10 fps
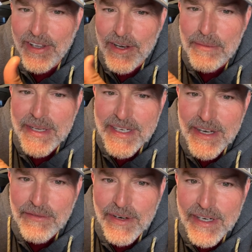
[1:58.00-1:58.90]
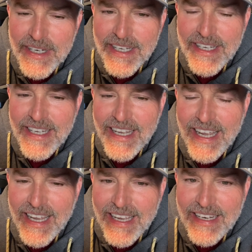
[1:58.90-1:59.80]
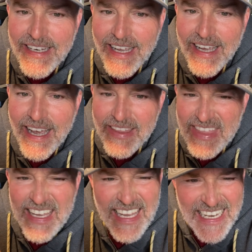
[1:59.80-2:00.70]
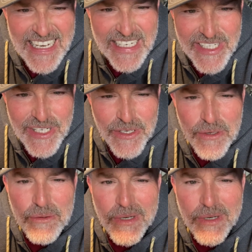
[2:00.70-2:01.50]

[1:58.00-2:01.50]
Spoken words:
a little bit different, and I think he did too,